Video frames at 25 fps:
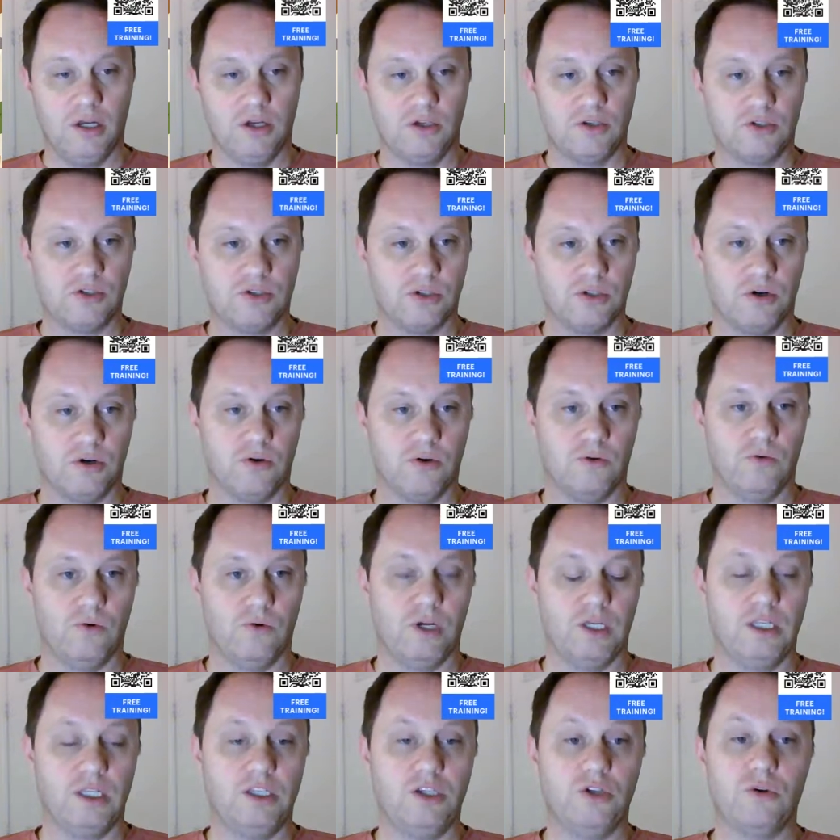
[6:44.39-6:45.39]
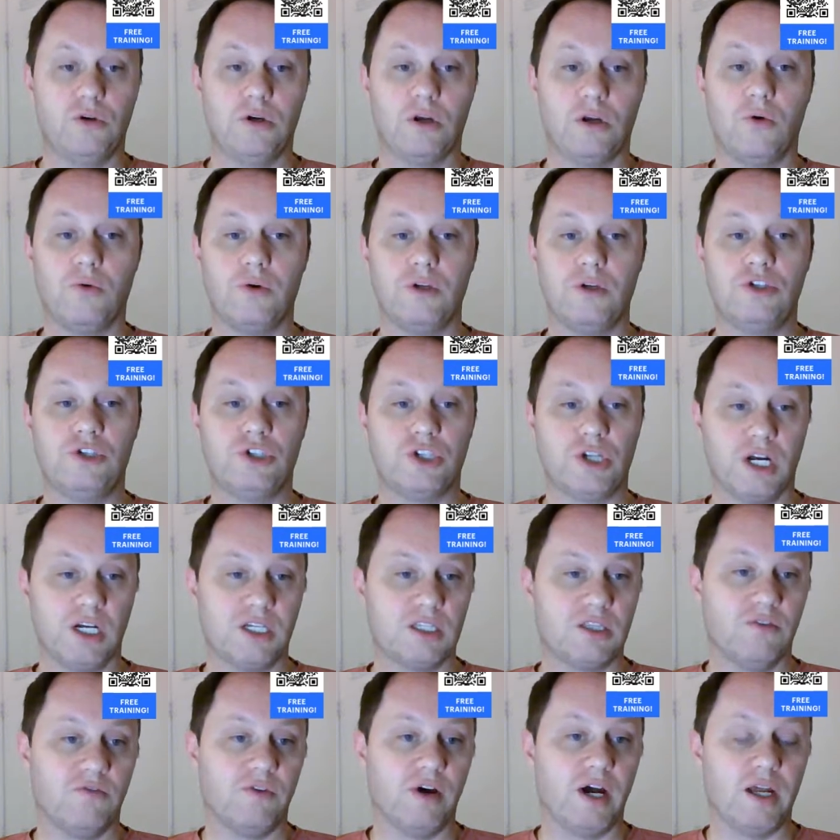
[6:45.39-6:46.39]
So, and you can always check
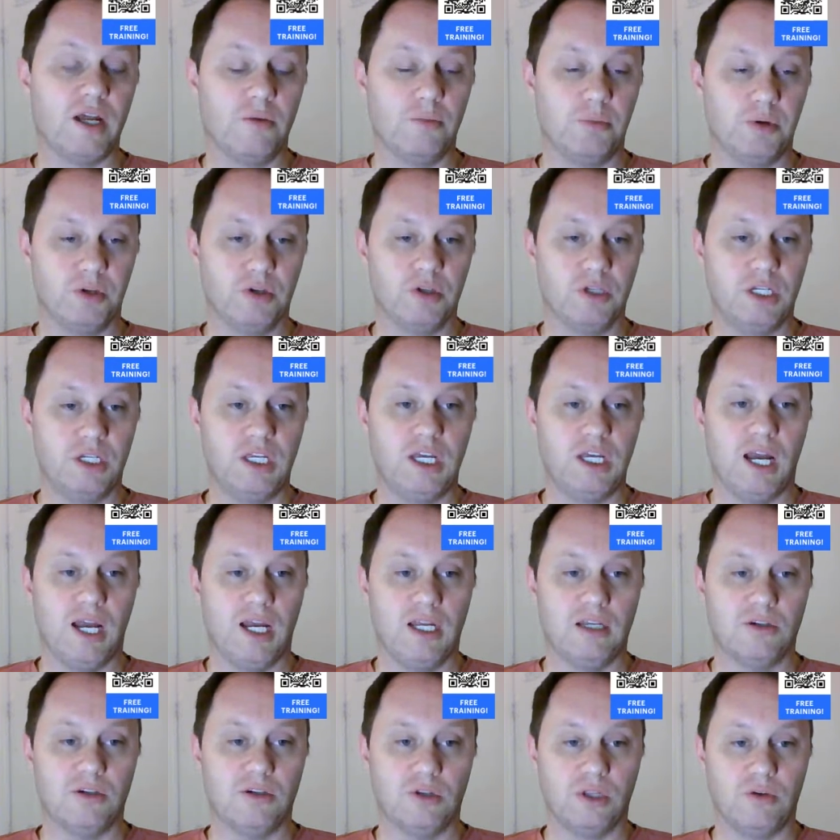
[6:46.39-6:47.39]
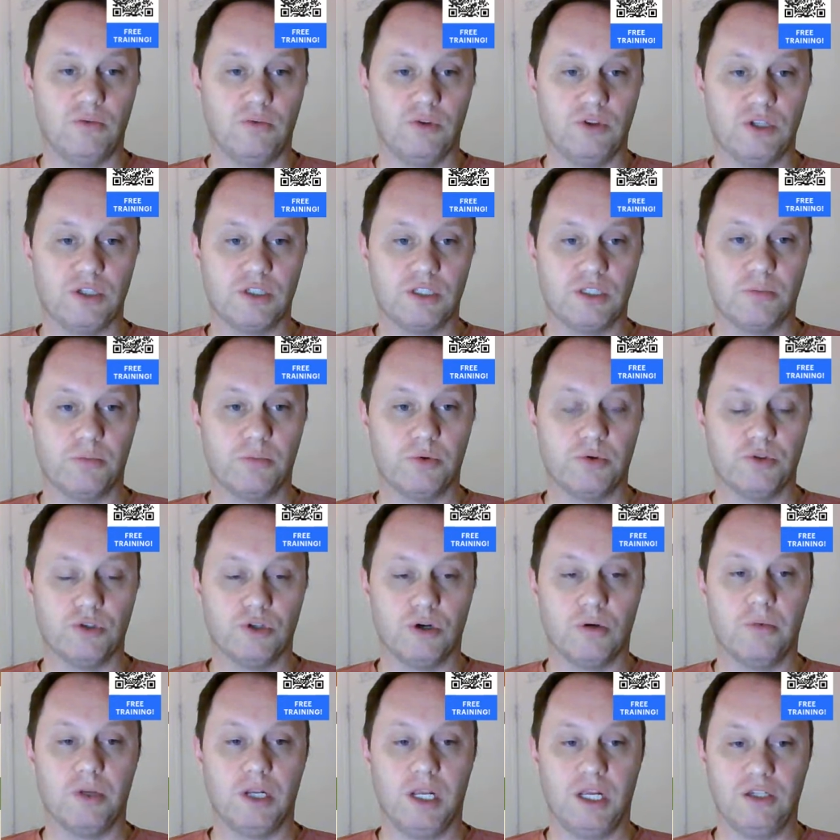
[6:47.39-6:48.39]
the viability annually with a simple
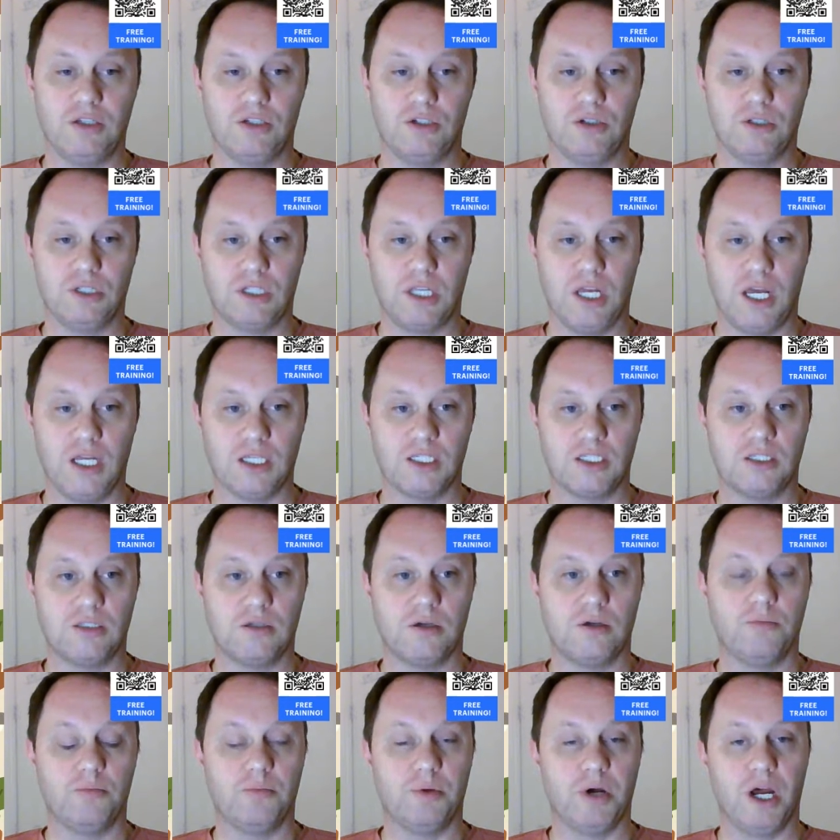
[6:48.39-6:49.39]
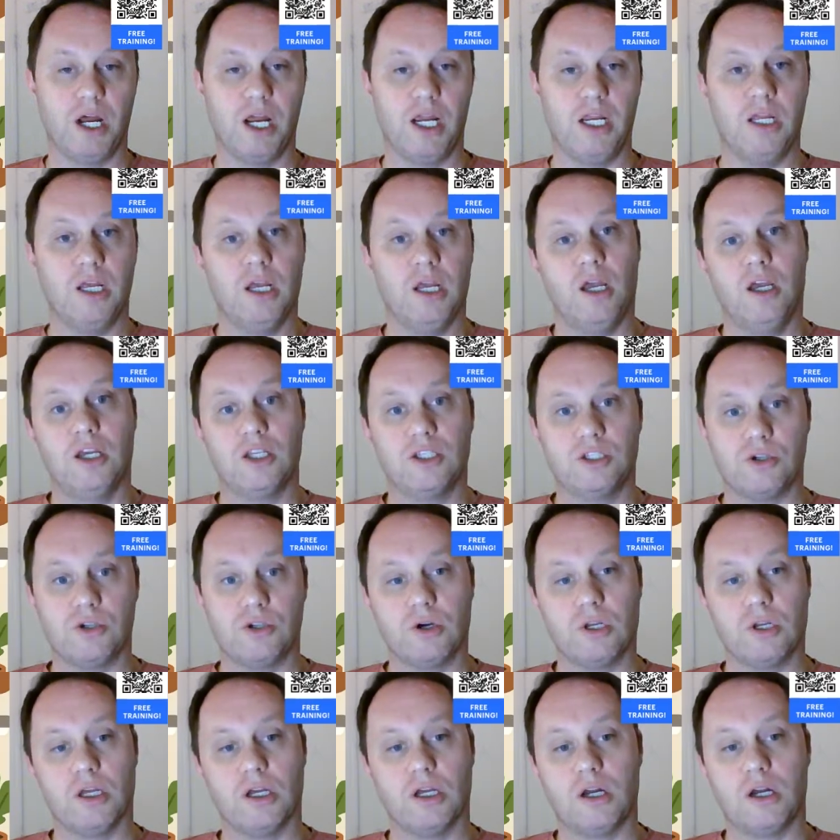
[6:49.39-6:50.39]
germination test by
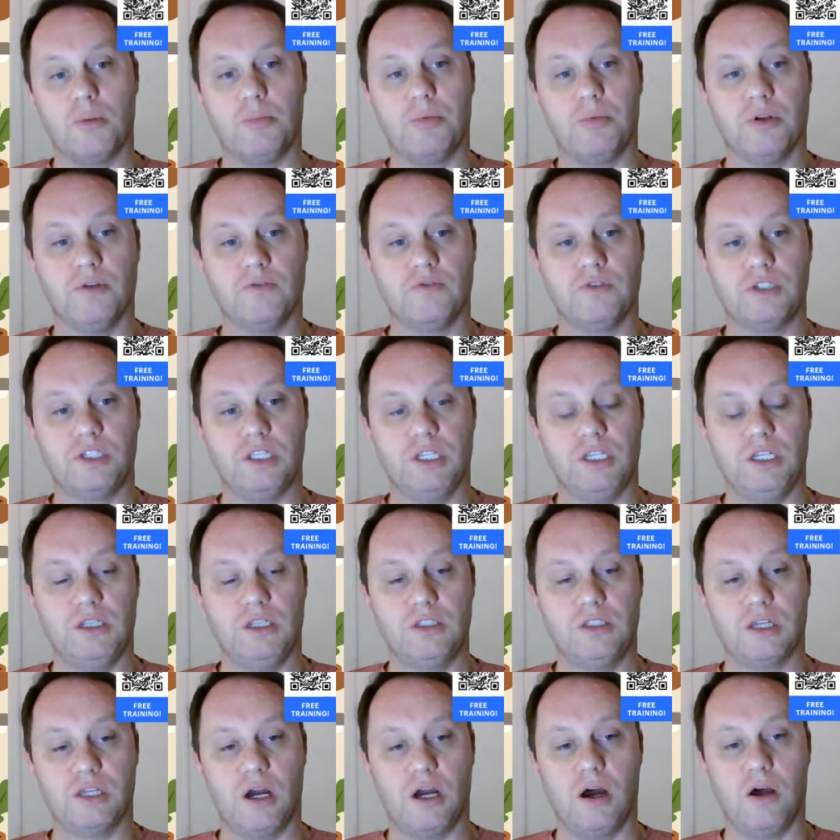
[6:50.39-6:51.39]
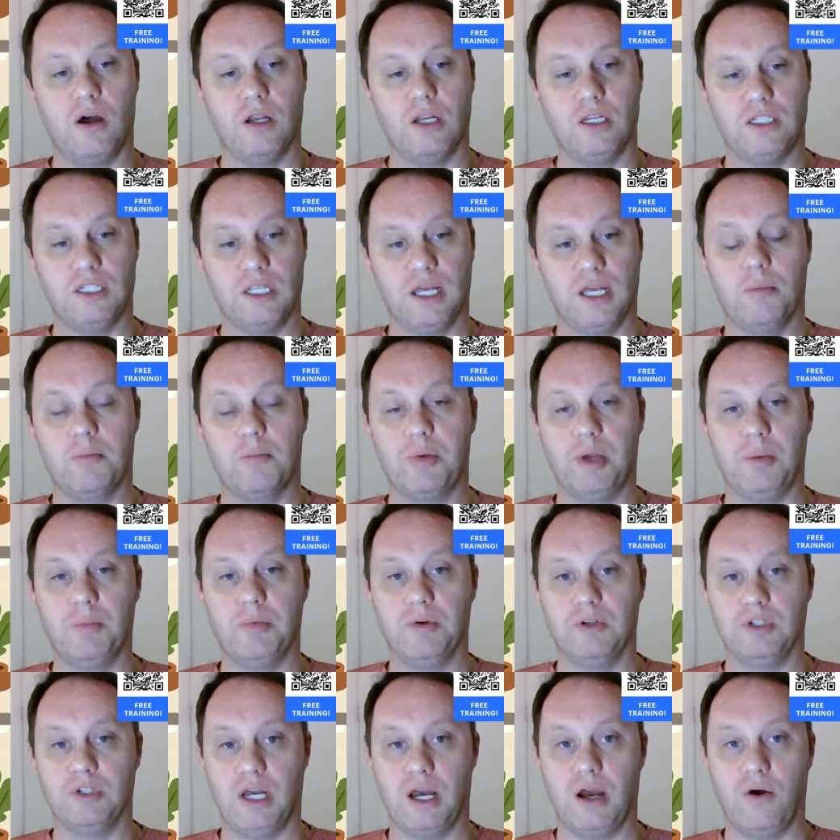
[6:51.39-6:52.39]
starting a couple of seeds on a damp
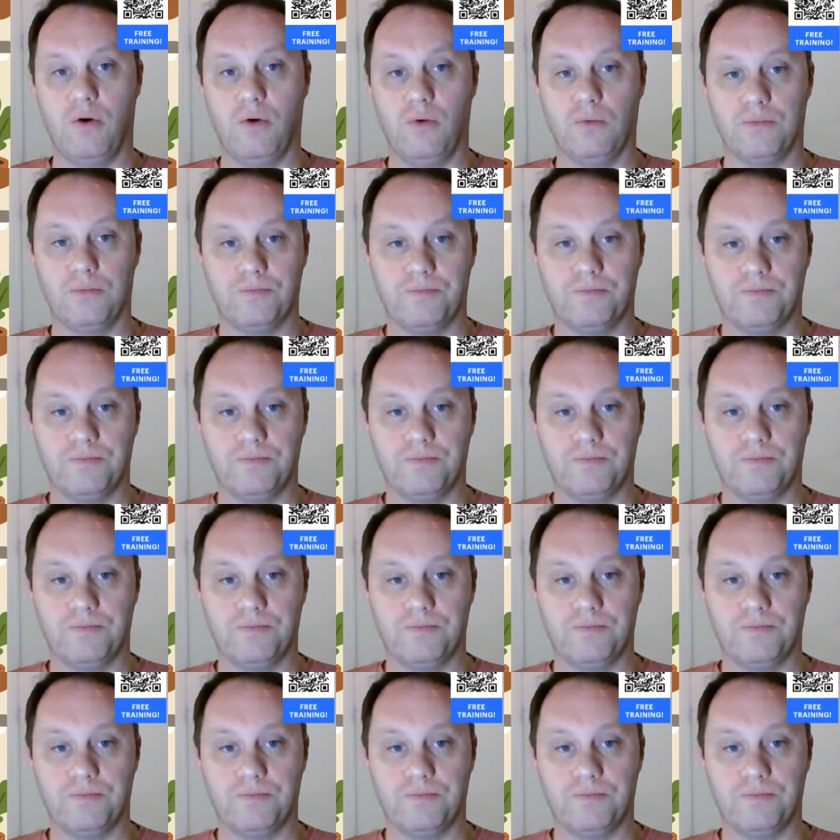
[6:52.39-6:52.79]
paper towel.